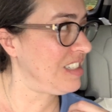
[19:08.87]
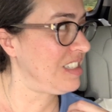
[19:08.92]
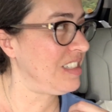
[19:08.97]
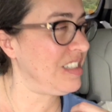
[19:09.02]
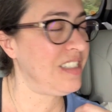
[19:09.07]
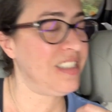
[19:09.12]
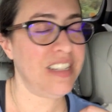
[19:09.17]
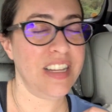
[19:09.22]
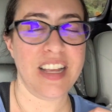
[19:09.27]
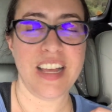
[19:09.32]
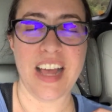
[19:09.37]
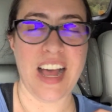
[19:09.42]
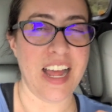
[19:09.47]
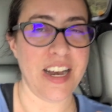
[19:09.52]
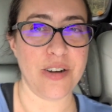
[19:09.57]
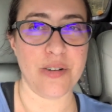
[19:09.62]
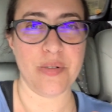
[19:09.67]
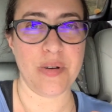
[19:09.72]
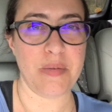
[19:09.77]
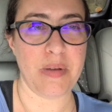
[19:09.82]
yeah I
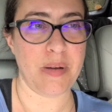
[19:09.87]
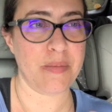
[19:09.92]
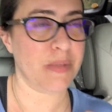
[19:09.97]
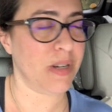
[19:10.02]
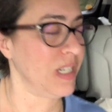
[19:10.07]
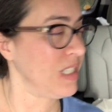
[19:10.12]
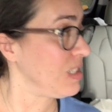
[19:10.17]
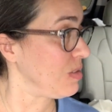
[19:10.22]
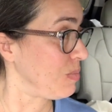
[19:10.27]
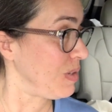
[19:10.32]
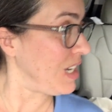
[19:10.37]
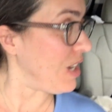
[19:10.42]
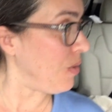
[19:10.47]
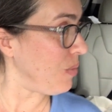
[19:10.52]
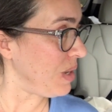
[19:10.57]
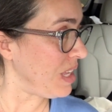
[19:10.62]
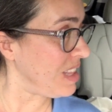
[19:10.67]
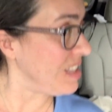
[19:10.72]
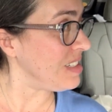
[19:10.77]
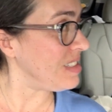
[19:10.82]
don't remember it did we go
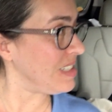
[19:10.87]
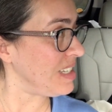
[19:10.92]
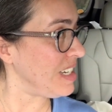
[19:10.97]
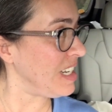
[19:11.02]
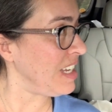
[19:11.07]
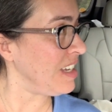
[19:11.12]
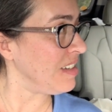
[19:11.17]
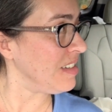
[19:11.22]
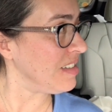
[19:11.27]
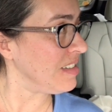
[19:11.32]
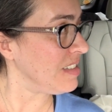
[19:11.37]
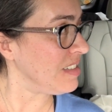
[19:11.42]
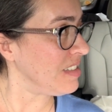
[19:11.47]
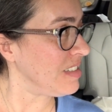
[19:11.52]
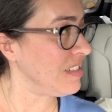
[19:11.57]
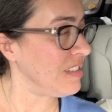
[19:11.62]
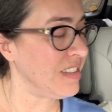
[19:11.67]
in the city no